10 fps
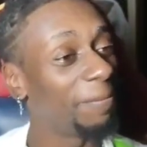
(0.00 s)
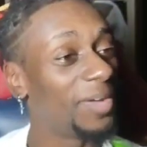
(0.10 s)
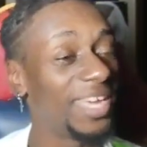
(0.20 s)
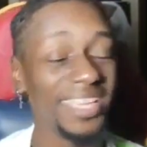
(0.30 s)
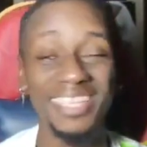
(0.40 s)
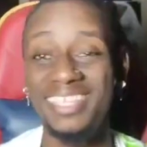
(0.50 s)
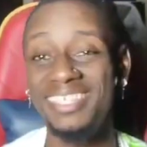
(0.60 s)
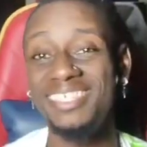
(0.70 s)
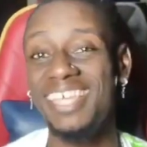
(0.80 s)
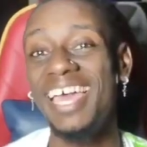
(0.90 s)
but
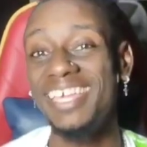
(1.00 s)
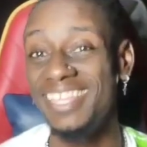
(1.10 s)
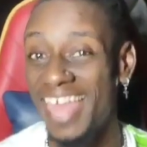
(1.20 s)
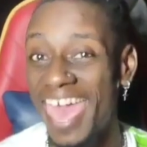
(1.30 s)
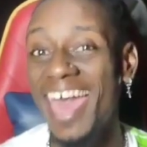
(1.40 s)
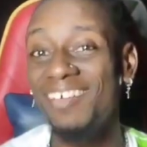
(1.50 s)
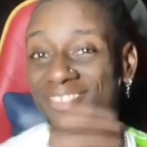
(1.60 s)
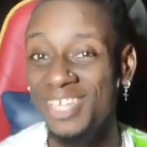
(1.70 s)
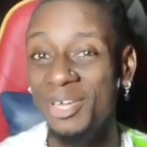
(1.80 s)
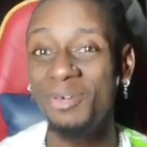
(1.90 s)
it just how he
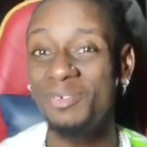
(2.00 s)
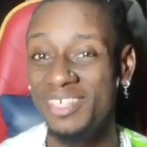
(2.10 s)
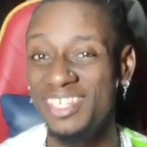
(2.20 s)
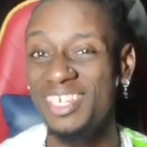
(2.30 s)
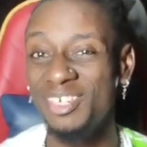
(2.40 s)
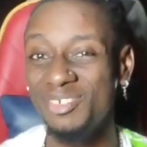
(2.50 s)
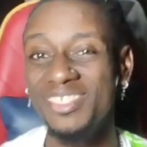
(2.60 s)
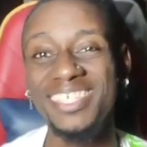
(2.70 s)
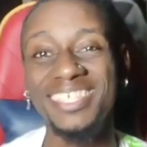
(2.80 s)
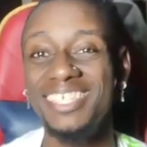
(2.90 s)
laughed though, you know,
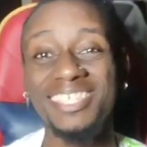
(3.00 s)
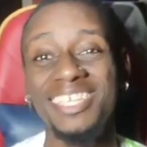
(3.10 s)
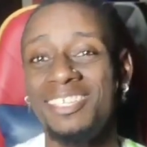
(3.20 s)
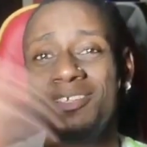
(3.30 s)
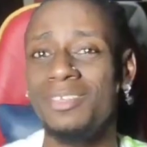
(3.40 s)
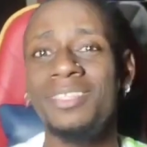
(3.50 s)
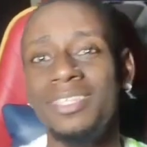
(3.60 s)
and